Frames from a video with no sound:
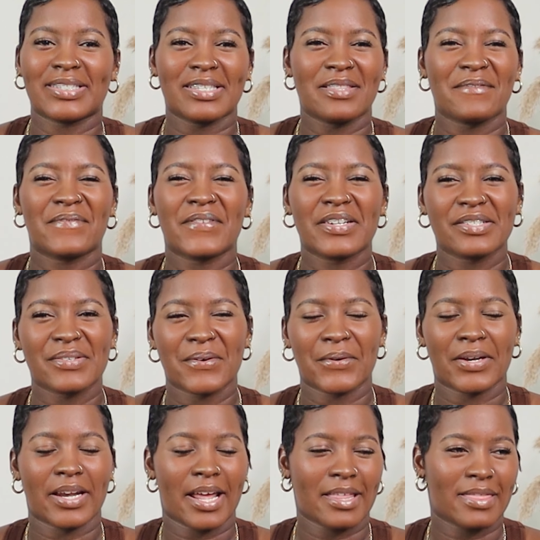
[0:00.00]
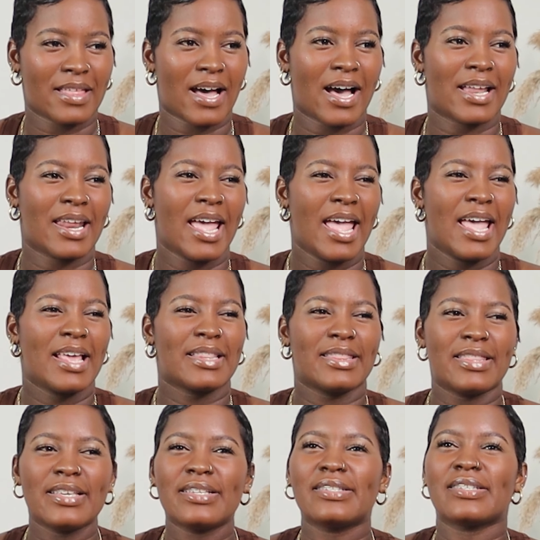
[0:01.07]
I did the first coat and I thought,
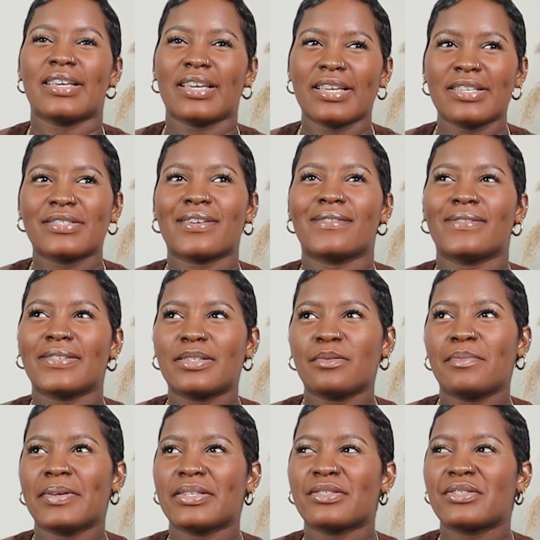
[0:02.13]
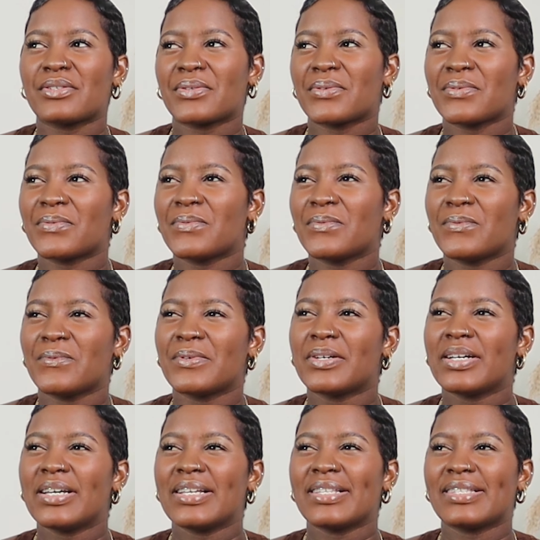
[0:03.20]
this is a little bit too
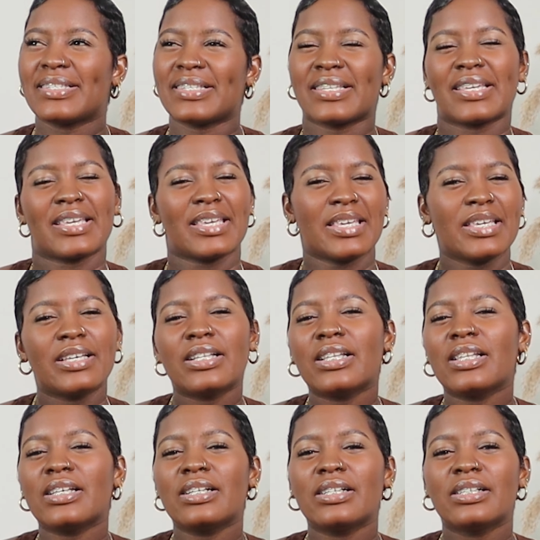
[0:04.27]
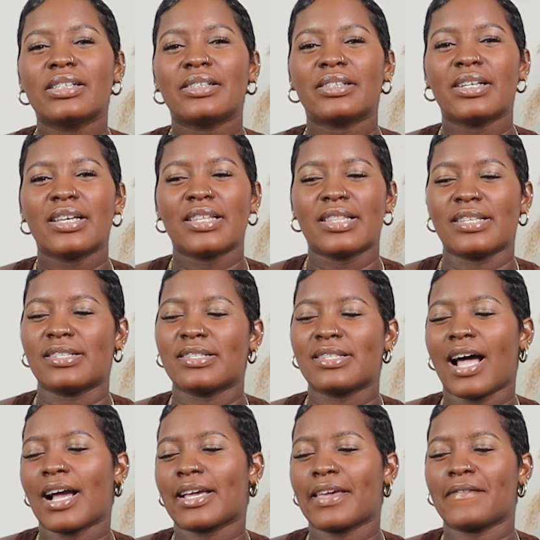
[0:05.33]
teal. This is
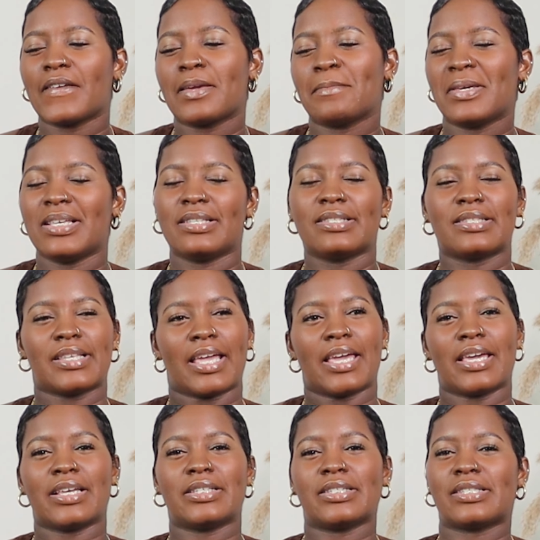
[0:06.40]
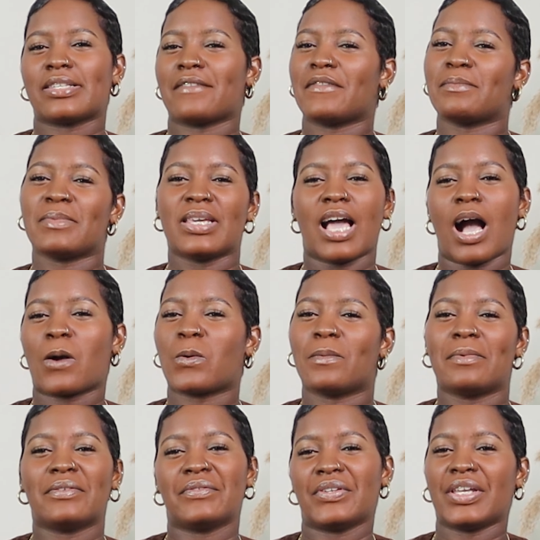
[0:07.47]
not giving me sage, it's giving me
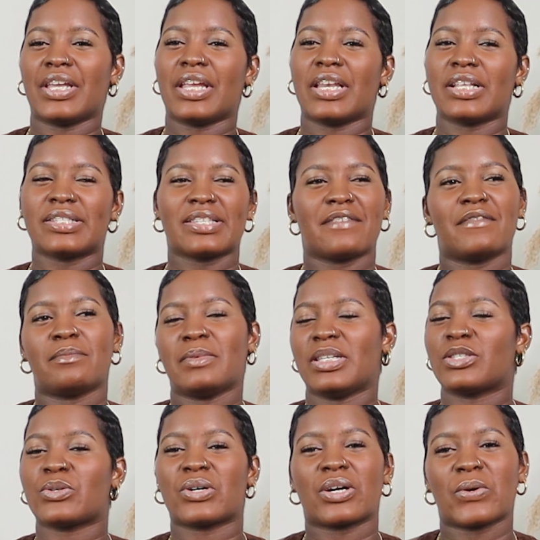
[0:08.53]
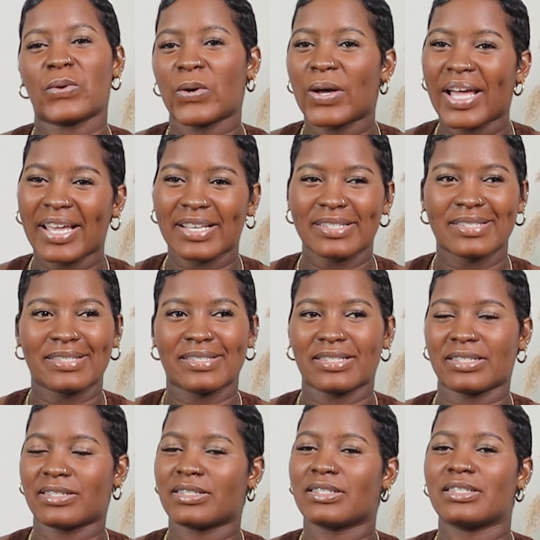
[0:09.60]
aquamarine, it's giving me turquoise,
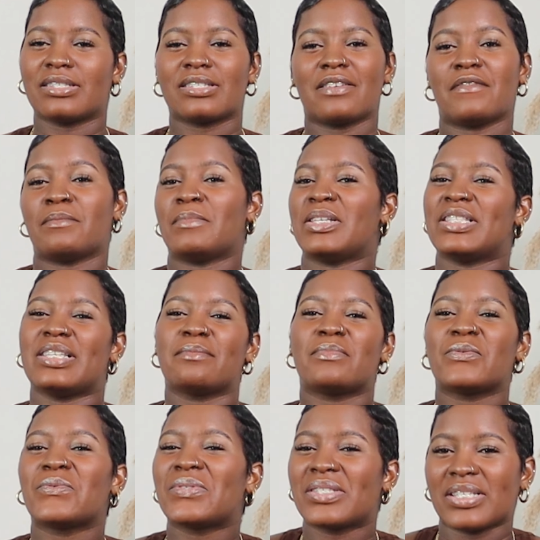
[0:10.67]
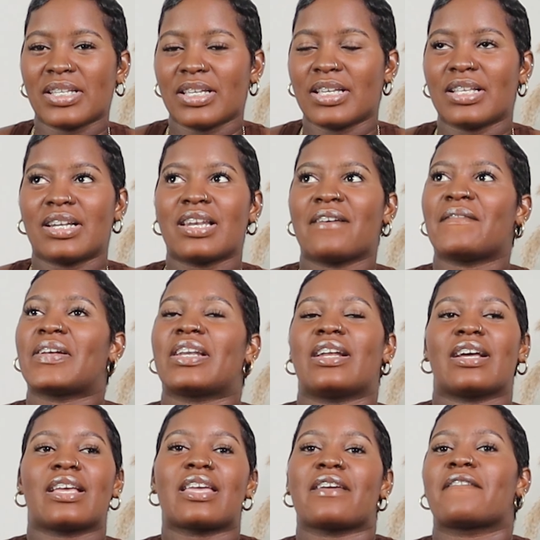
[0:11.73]
it's giving me deep blue sea. It never did
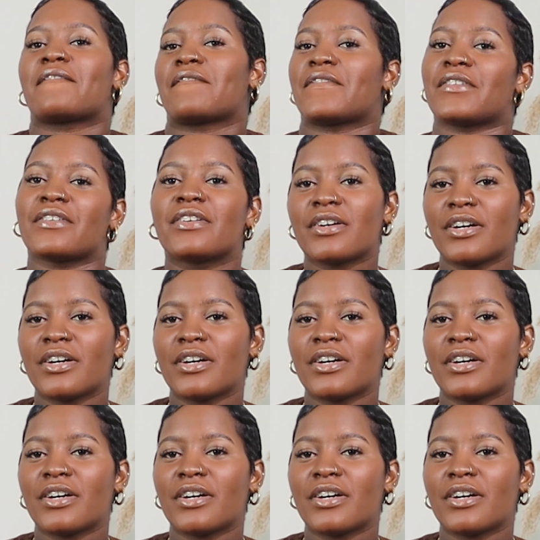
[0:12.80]
I give